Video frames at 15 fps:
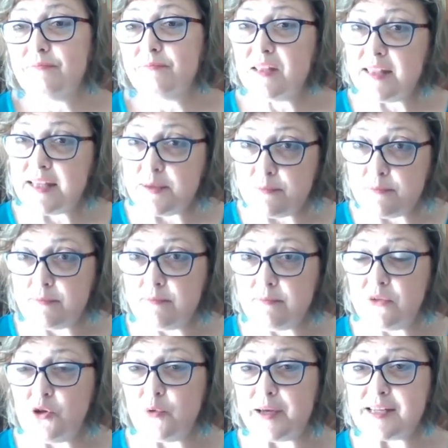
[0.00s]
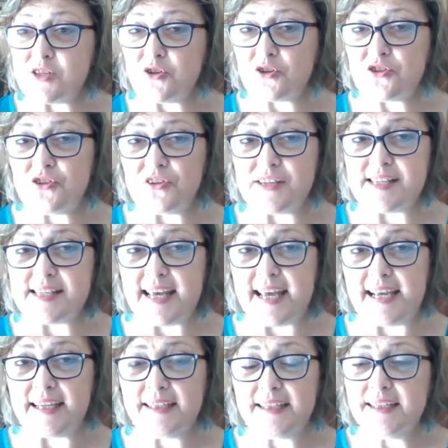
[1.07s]
The US doctor is
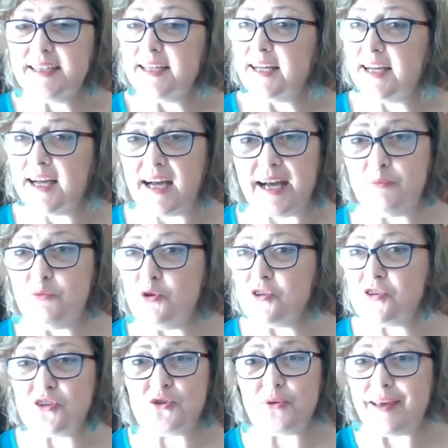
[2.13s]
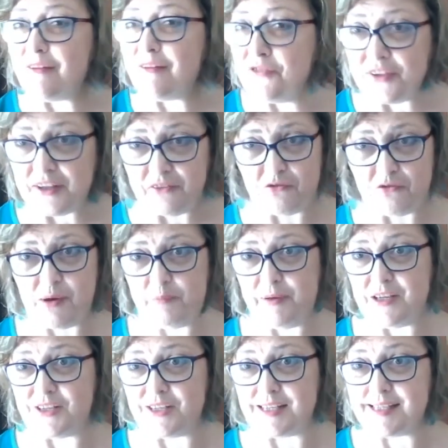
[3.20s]
saying, I'm used to doing everything for my
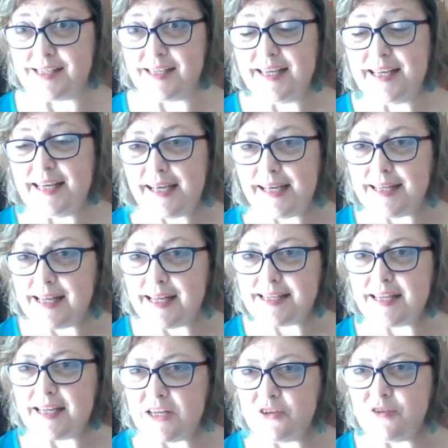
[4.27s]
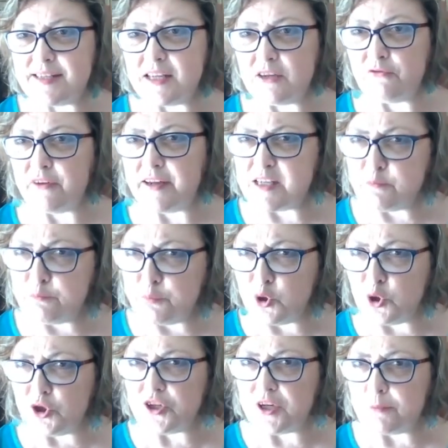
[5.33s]
patients. It's an interesting phrase,
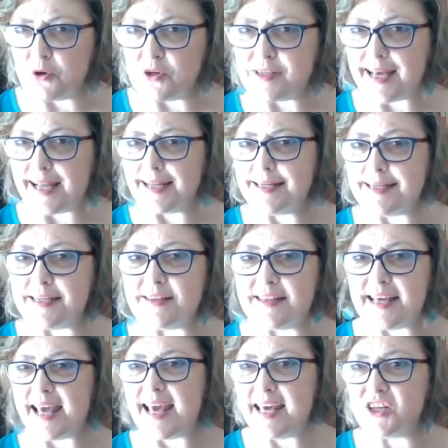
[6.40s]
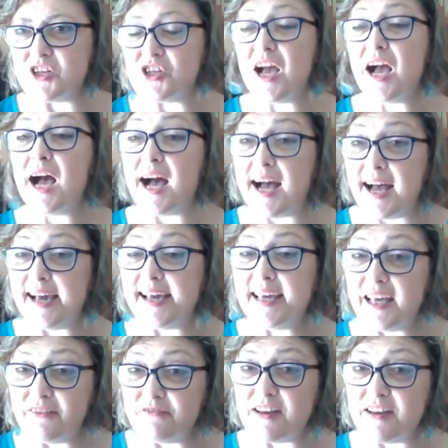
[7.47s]
pushing mortality to the edge. I
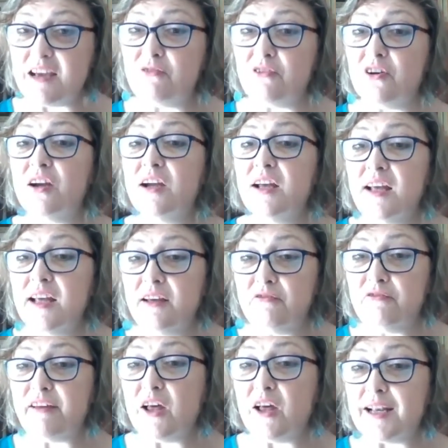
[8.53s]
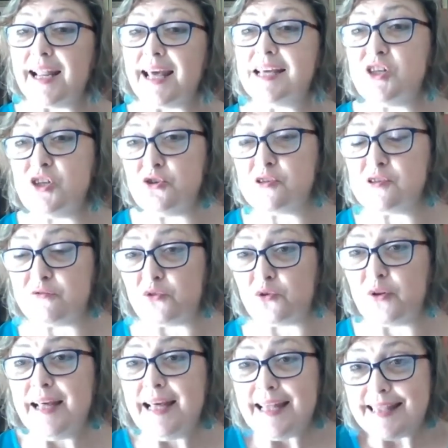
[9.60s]
have never felt less
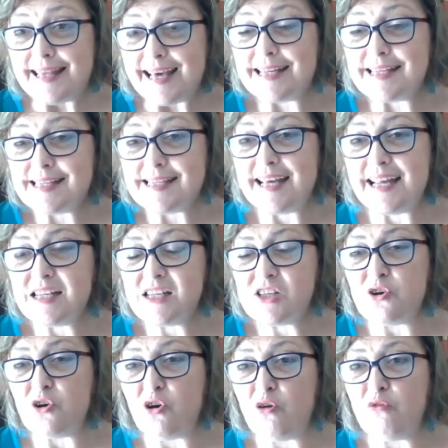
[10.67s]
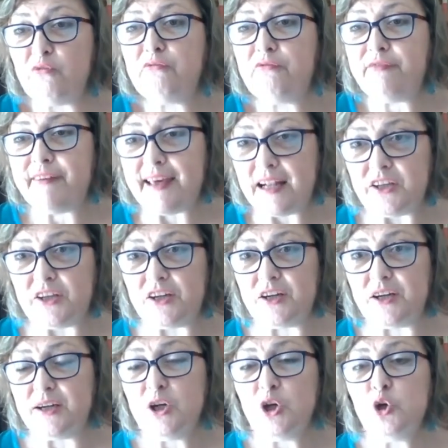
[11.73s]
useful. That sense of
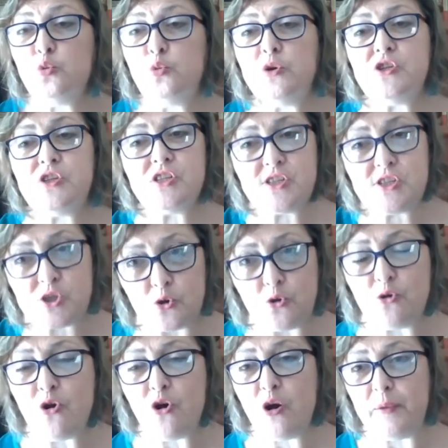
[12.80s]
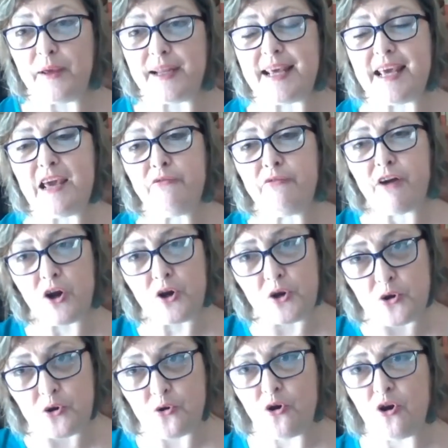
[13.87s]
failure, which is so common if our
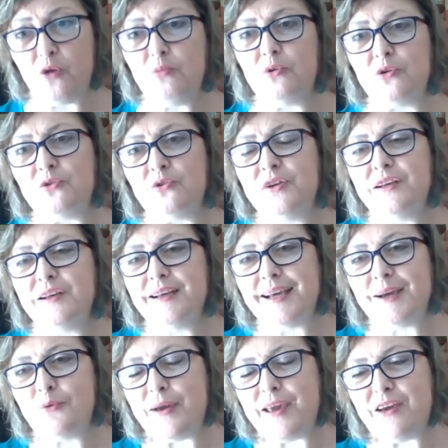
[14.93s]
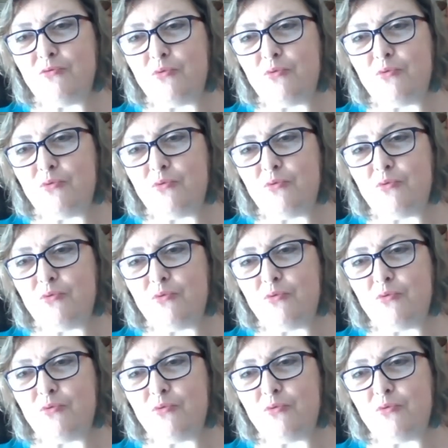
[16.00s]
normal way of